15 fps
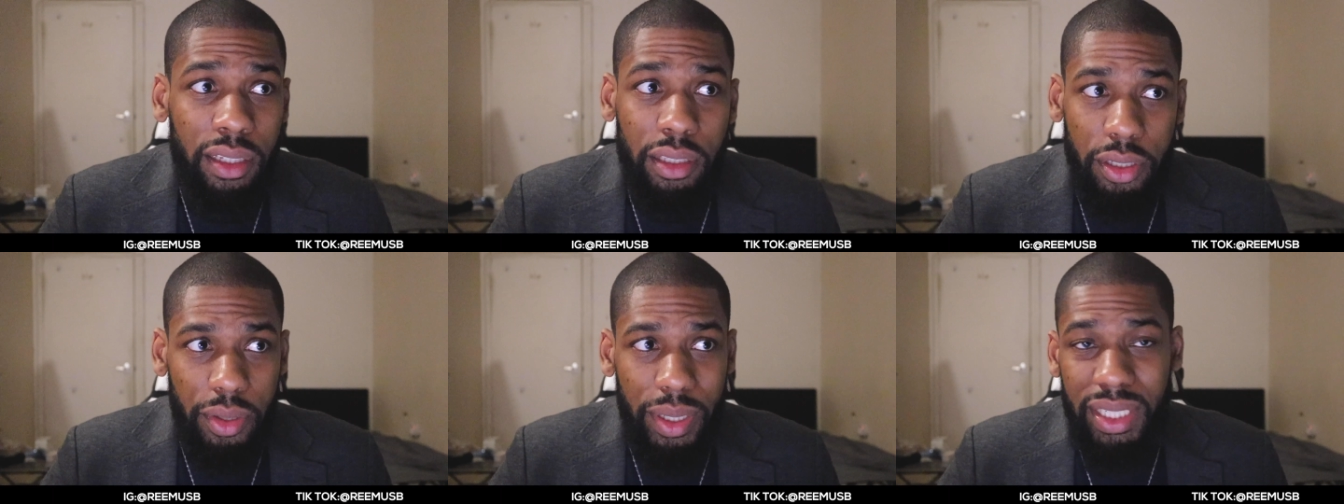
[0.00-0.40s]

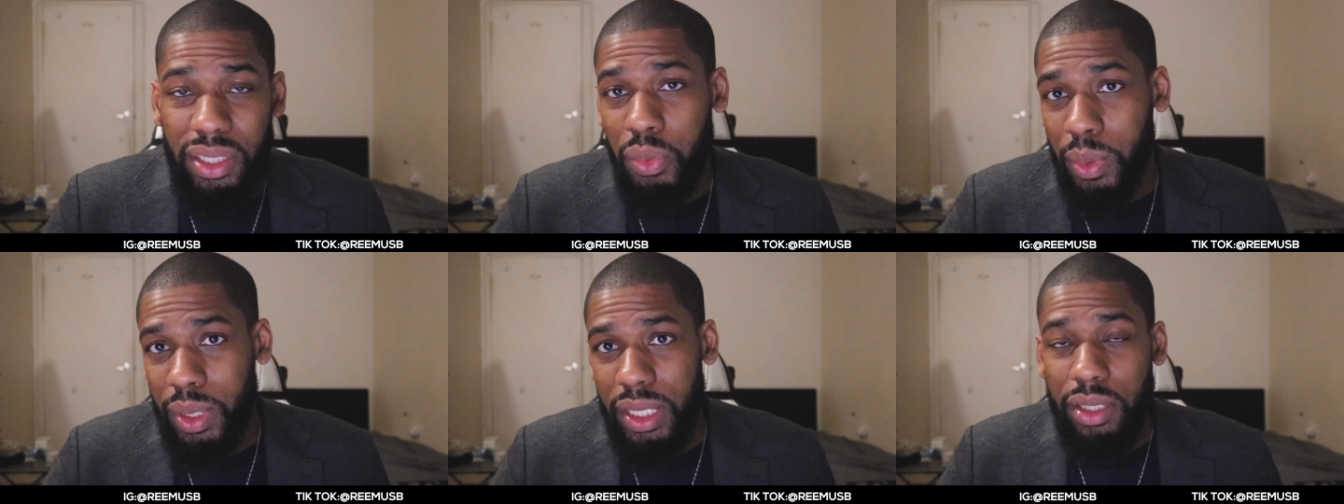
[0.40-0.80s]
you know, at
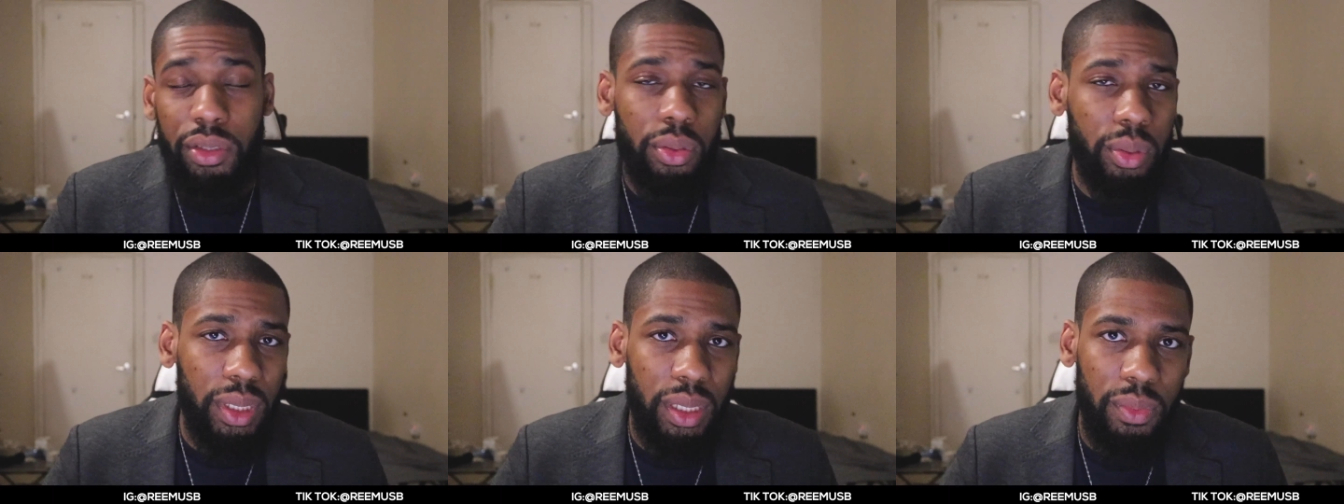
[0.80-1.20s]
20
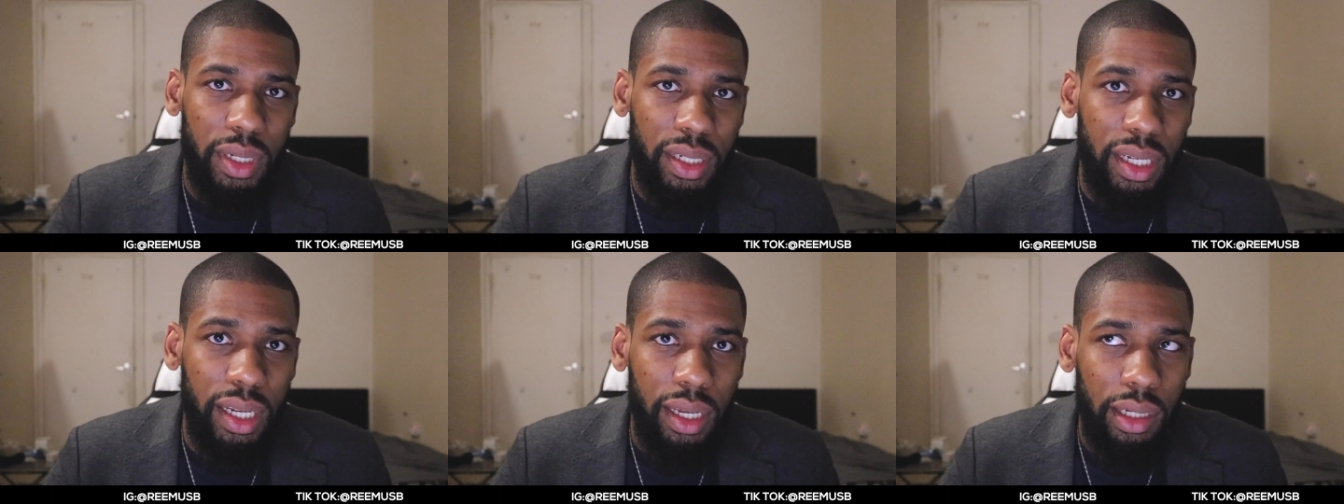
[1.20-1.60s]
or
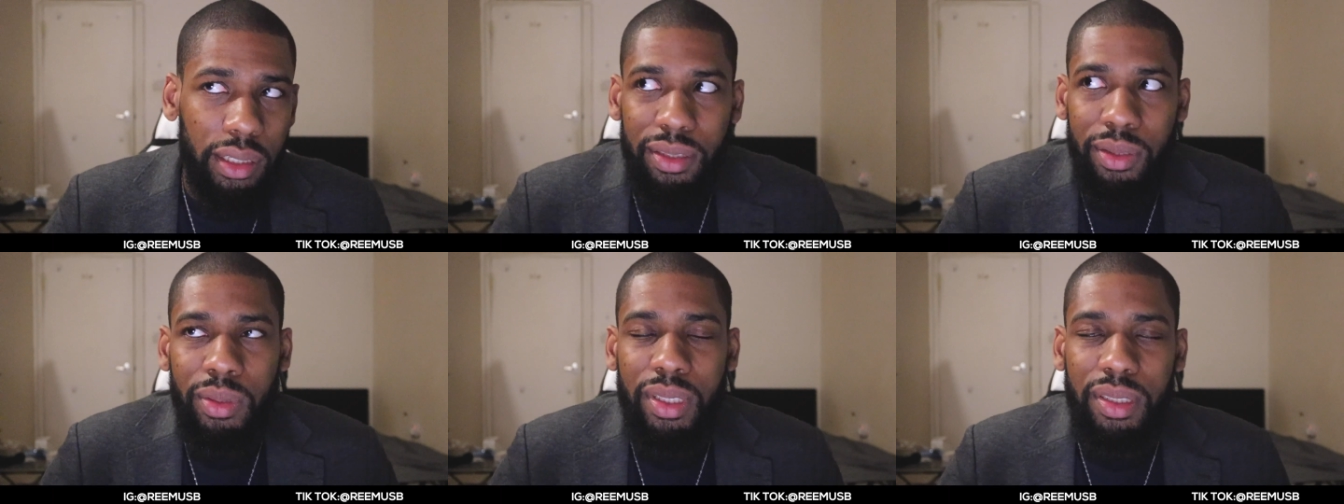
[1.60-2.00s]
21, it
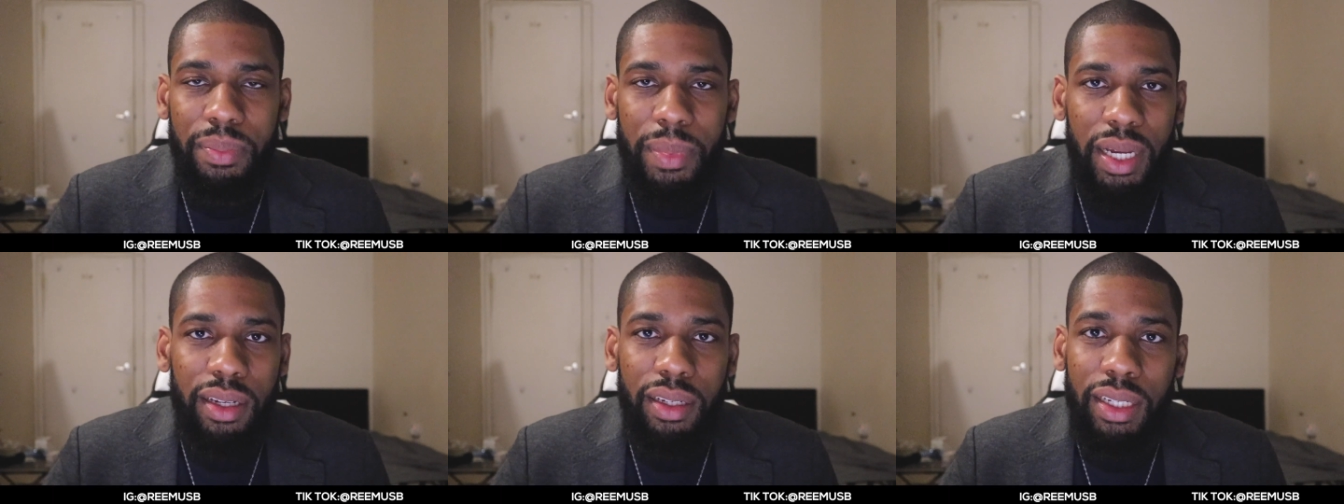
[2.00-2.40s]
still
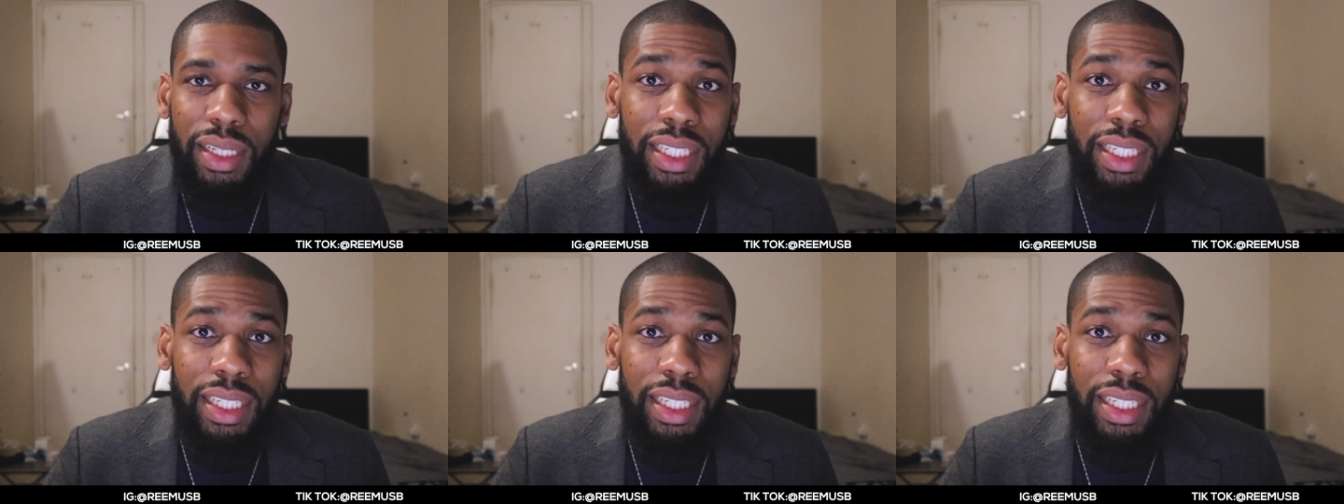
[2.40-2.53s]
doesn't matter.